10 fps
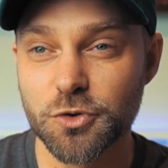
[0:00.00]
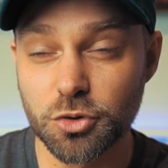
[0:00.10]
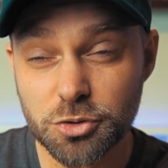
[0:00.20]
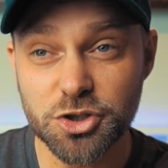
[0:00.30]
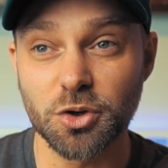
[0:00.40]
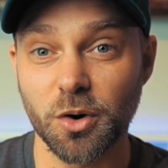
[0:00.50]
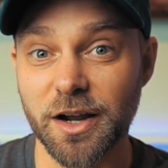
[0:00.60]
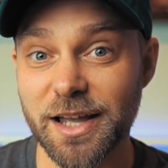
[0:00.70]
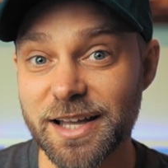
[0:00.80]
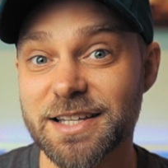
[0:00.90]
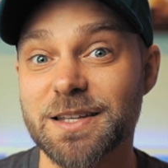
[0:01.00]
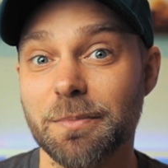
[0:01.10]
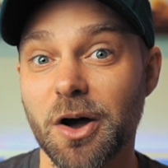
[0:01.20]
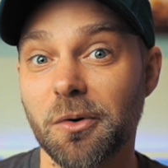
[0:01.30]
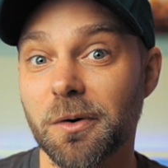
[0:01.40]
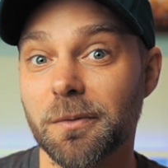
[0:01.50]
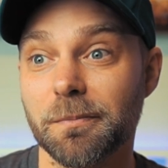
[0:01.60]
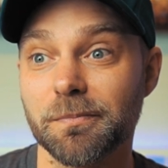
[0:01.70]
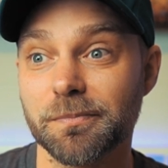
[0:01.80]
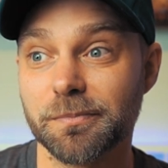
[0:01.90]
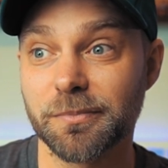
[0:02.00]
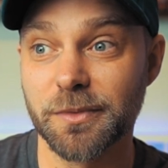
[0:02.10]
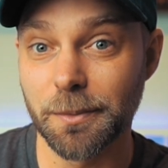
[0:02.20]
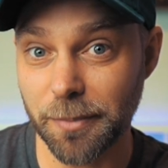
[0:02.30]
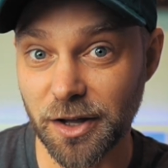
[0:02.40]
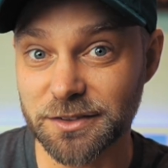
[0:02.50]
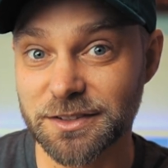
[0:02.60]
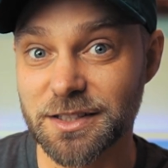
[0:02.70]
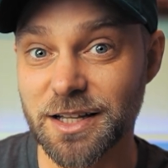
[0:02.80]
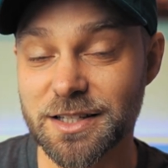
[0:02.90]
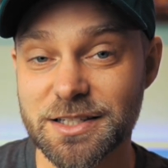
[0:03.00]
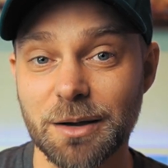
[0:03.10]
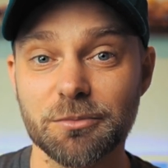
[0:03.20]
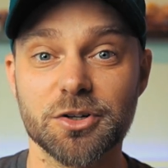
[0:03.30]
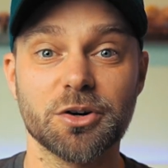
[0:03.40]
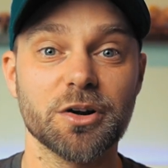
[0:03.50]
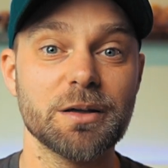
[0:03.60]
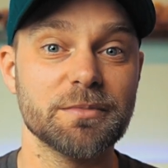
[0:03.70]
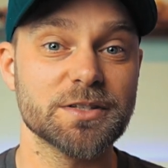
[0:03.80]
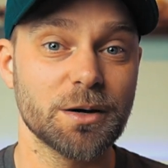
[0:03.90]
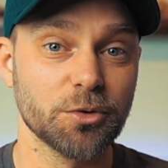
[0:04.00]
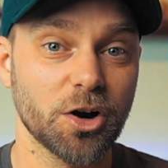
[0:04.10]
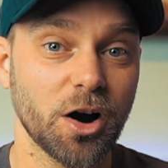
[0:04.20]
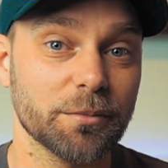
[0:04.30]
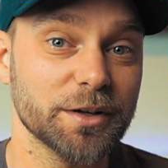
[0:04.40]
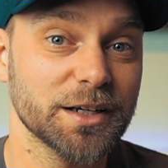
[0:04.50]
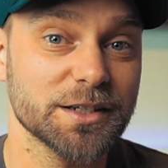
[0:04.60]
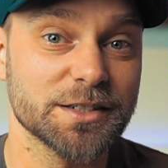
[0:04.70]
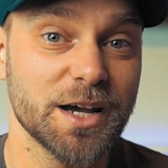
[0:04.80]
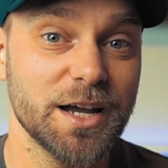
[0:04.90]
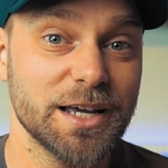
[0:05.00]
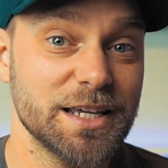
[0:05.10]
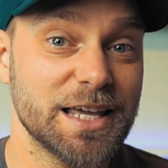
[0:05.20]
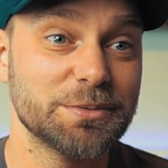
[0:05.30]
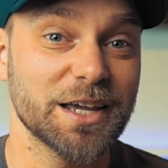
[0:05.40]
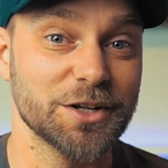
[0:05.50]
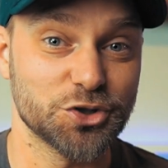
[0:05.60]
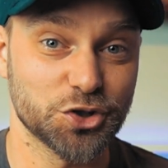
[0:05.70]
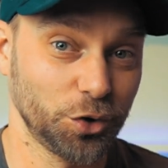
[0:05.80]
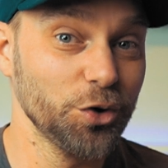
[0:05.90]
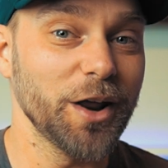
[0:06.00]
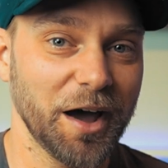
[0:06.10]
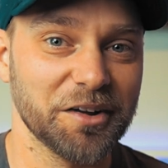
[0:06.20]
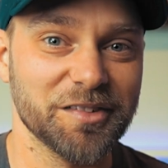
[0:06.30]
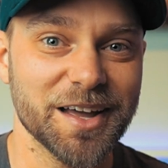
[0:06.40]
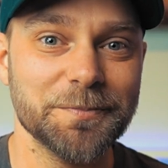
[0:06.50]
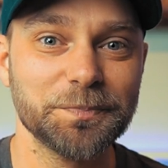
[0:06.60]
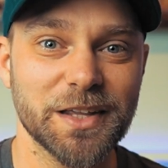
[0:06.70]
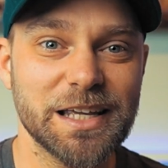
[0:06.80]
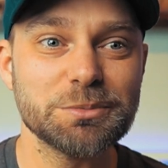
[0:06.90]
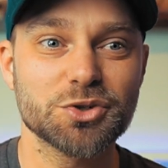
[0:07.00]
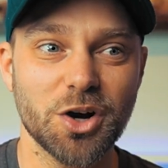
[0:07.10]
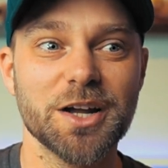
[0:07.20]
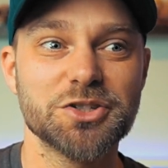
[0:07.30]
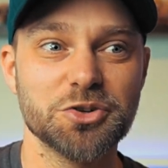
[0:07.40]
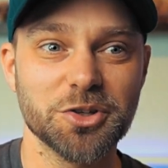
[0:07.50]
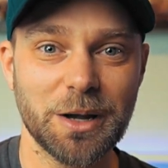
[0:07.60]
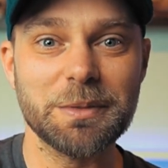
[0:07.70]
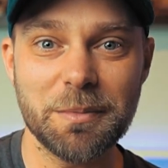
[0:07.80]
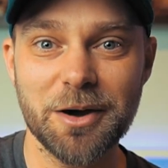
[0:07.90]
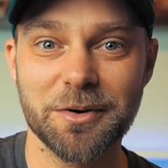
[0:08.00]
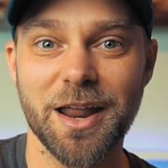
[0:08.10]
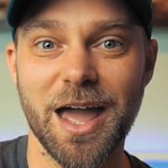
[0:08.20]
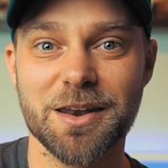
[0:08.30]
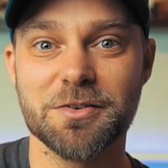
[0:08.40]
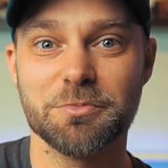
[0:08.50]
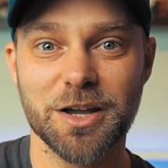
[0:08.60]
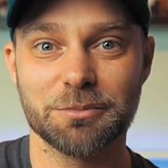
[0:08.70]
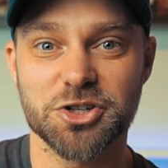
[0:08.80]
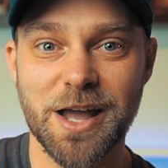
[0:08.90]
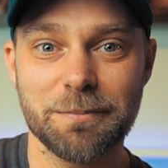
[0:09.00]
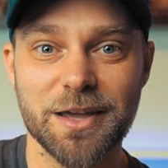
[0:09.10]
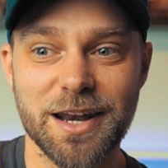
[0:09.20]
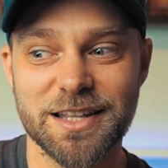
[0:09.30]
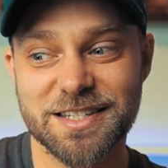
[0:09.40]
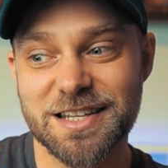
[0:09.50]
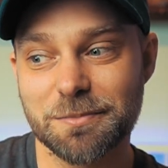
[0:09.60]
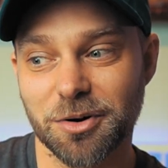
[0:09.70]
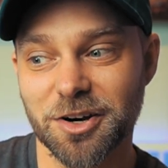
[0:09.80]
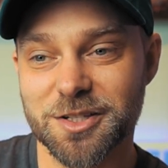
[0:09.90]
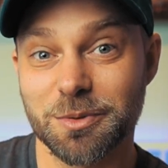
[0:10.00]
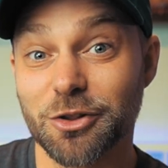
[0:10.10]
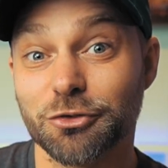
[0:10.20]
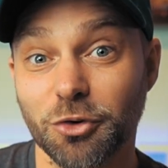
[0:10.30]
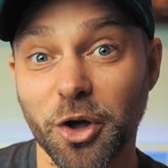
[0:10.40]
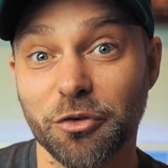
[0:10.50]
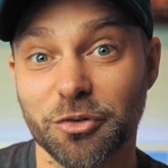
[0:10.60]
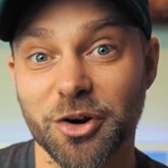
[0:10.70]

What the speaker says: Drew's story is about the belt in some degree, in some regard, because he keeps getting screwed out of it. He keeps trying to climb the mountain and become champion, and CM Punk has been the foil for